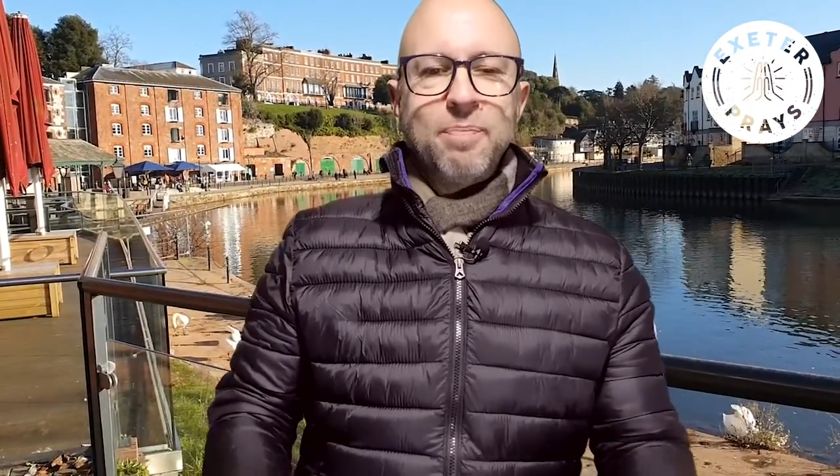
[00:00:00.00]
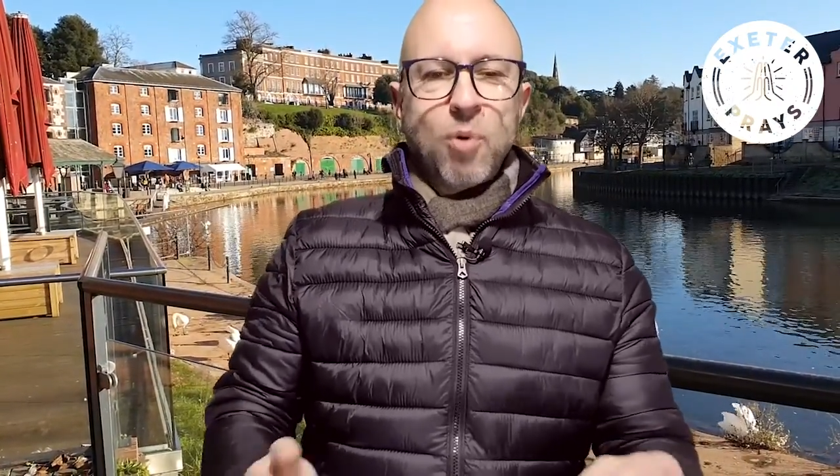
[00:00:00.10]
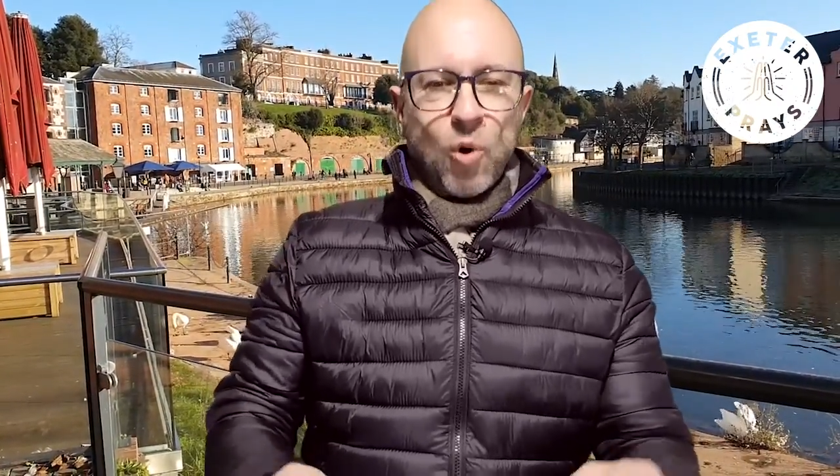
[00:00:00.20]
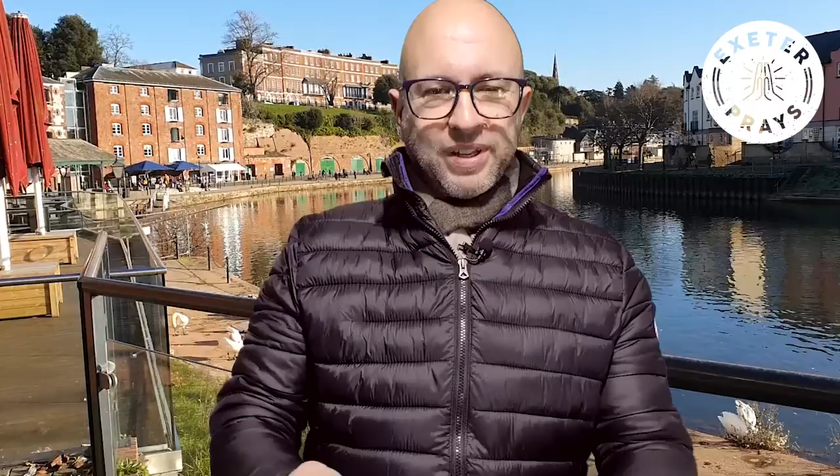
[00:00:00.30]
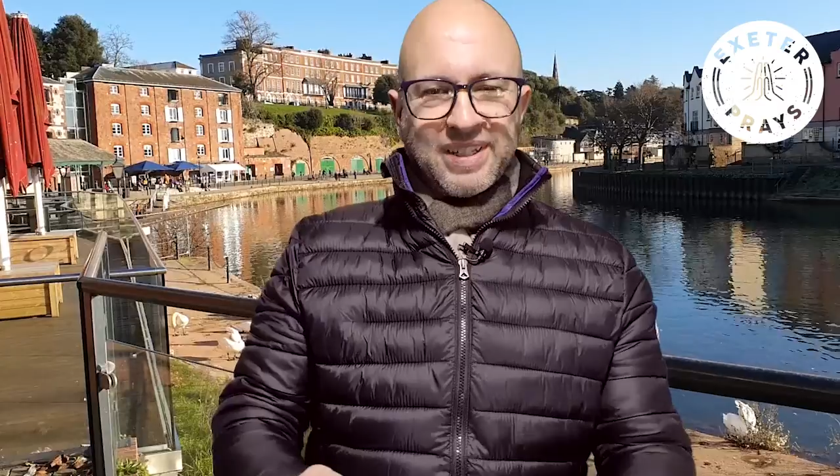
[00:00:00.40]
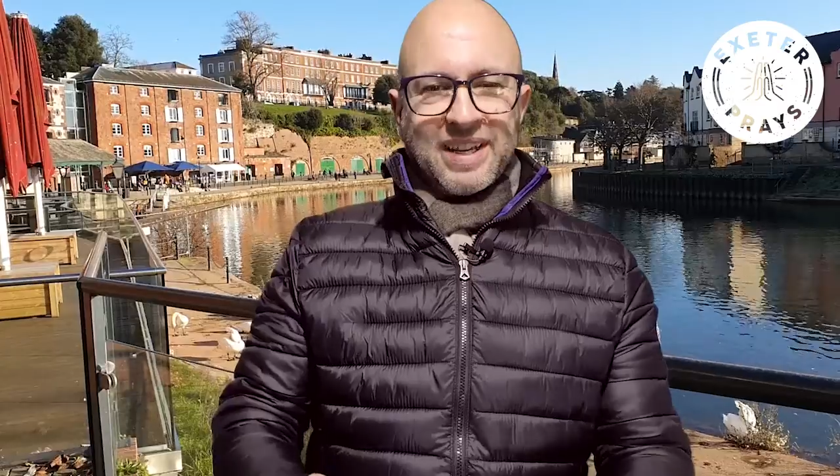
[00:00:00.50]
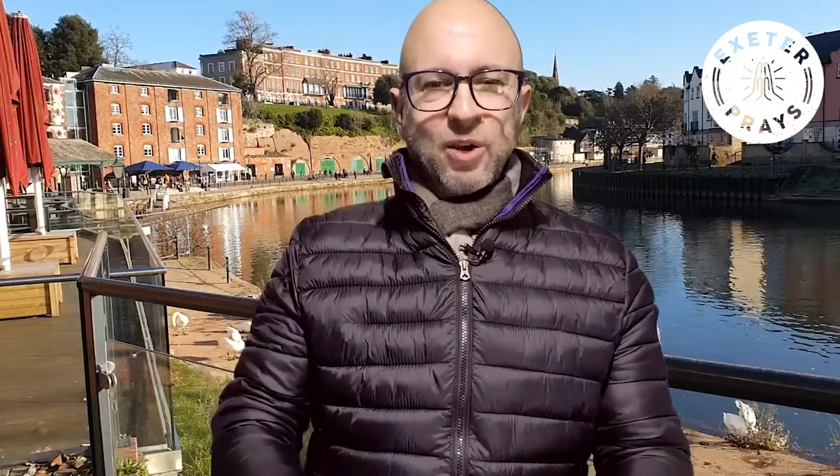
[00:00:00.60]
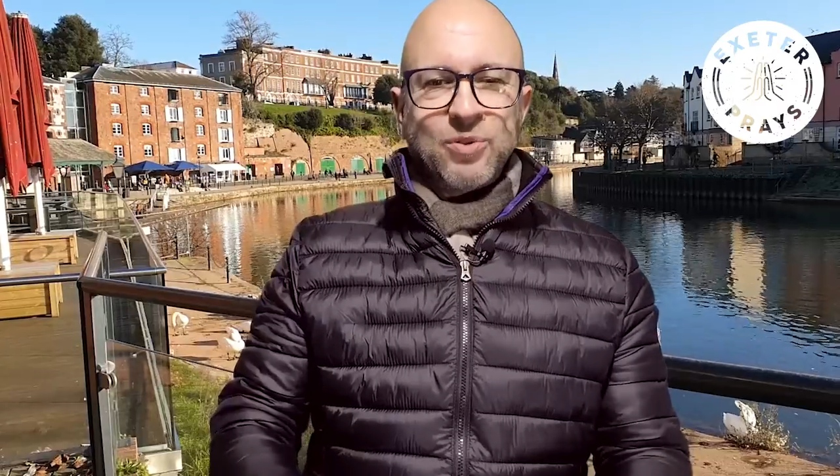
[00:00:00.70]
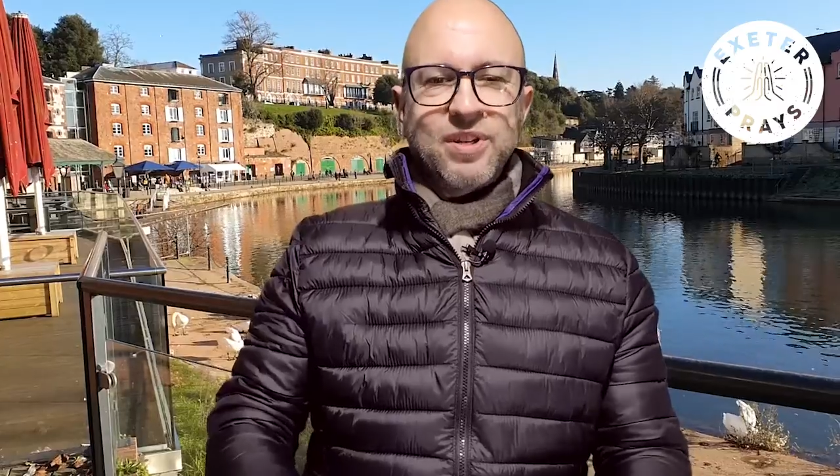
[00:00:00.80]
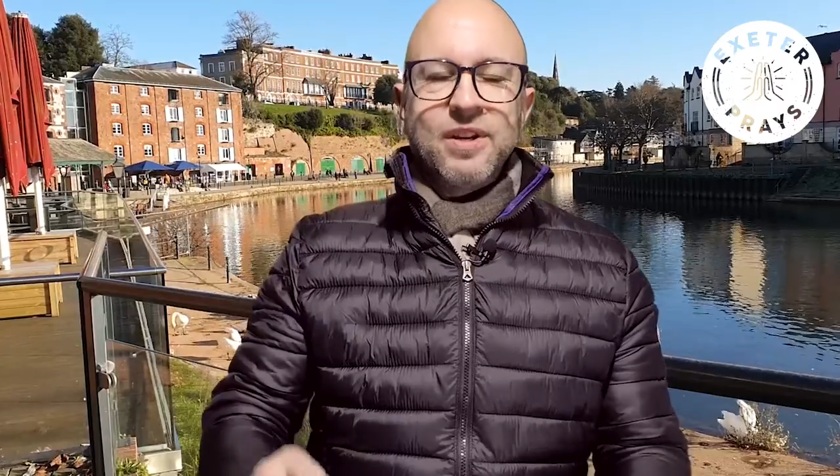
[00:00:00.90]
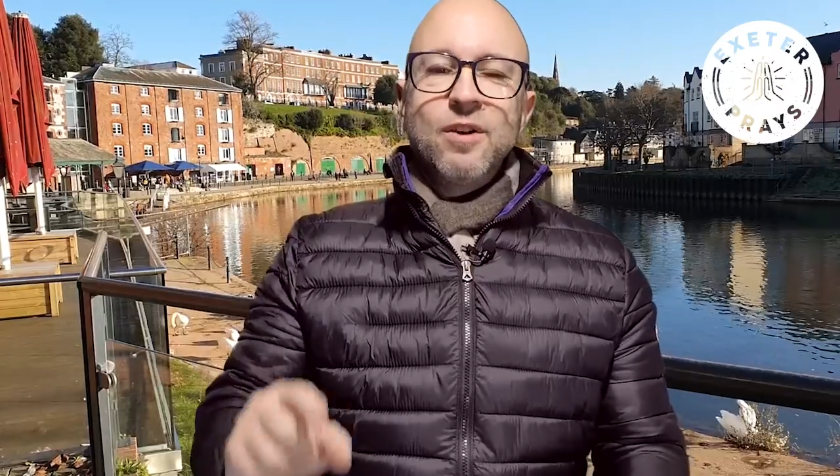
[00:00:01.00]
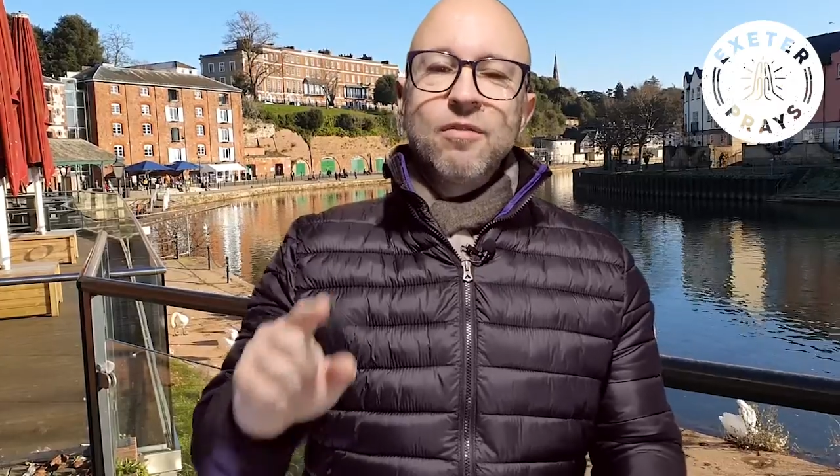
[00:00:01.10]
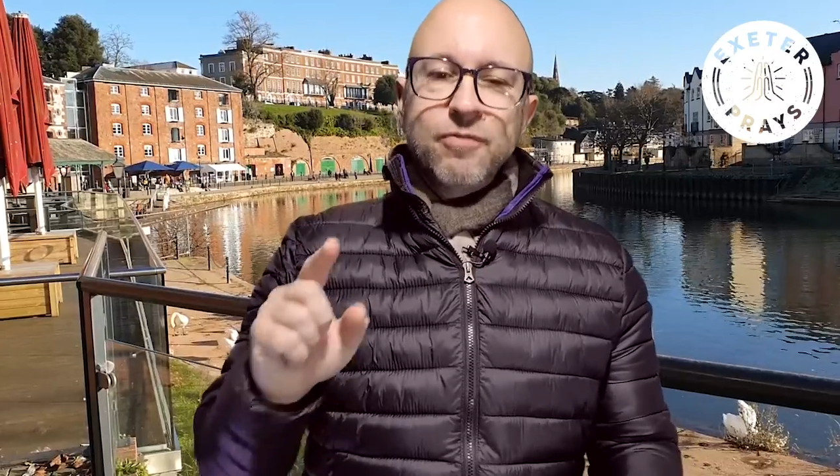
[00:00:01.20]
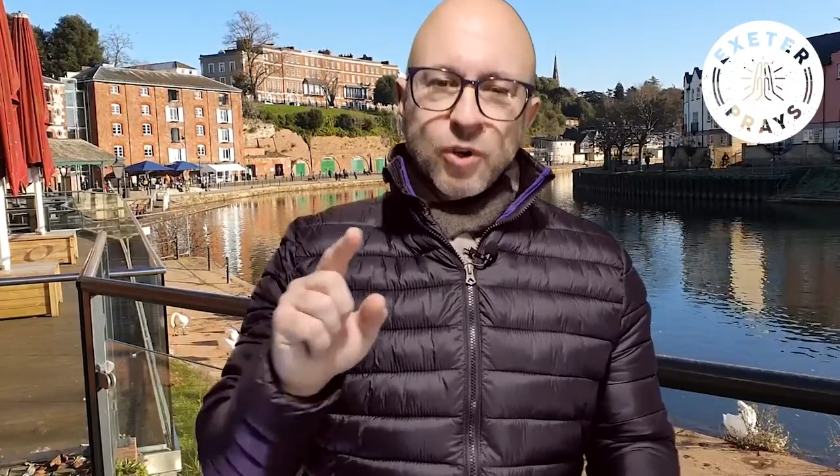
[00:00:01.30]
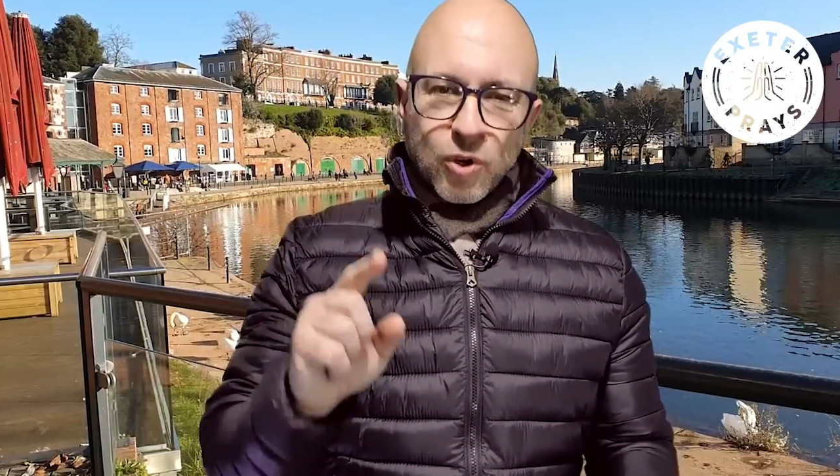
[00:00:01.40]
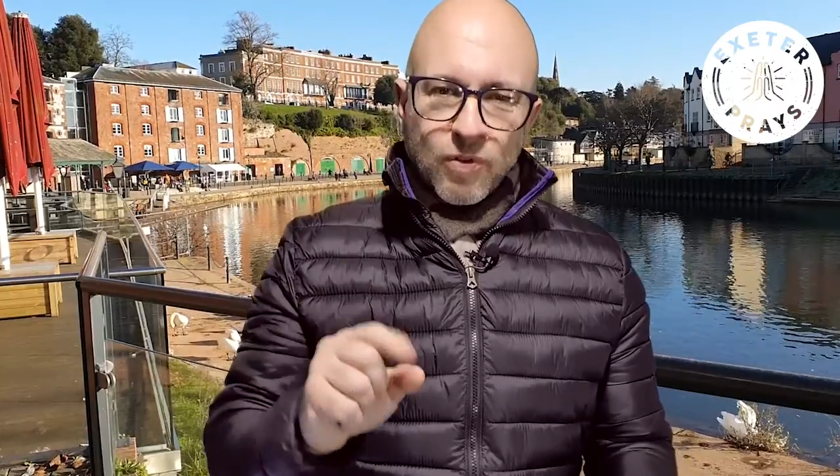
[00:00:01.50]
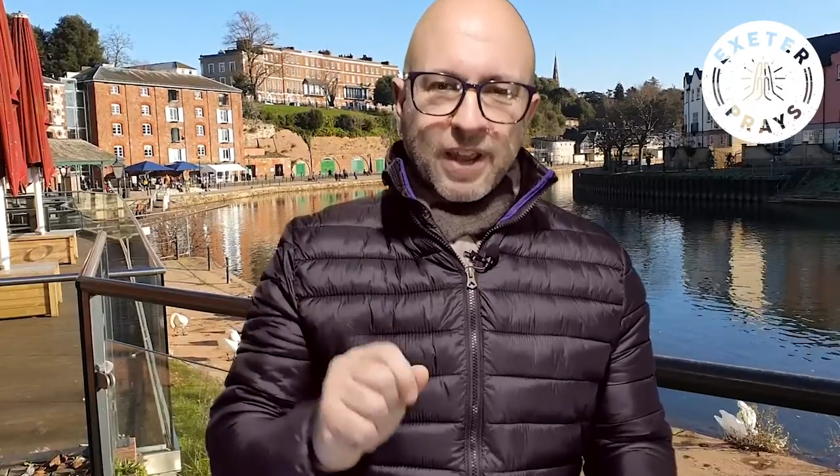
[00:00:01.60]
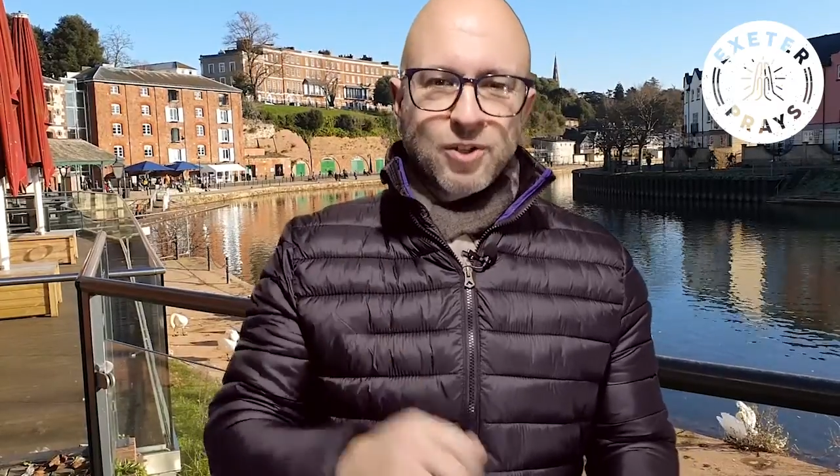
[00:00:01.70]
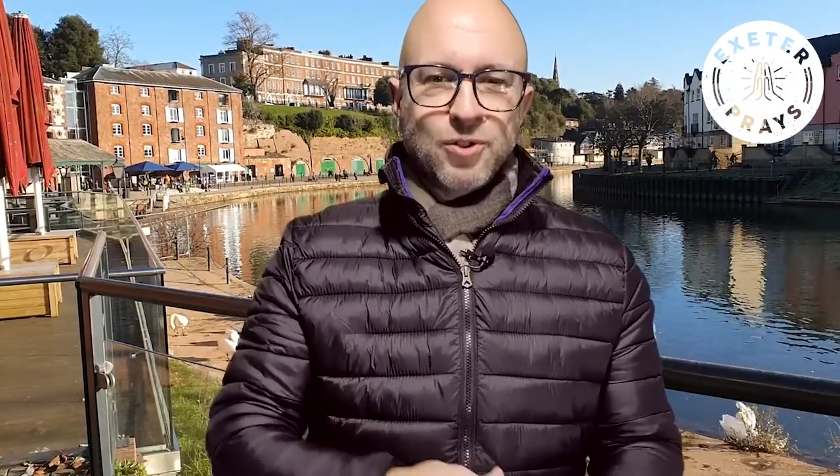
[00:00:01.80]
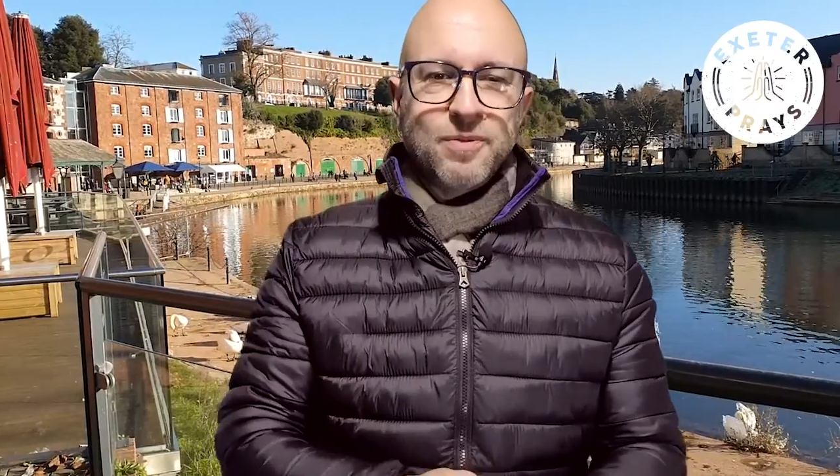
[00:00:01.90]
pointed out for
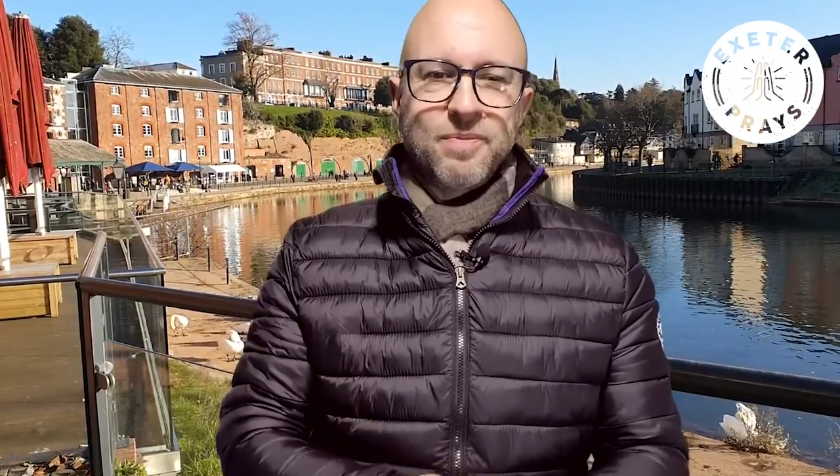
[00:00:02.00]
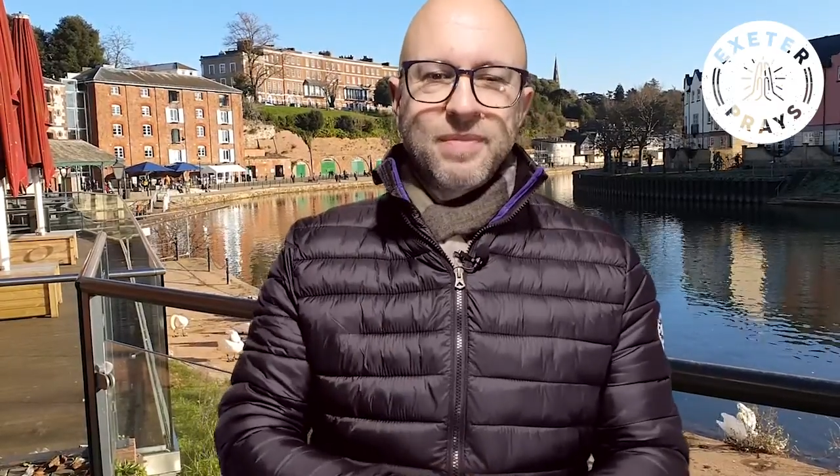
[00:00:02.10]
correction.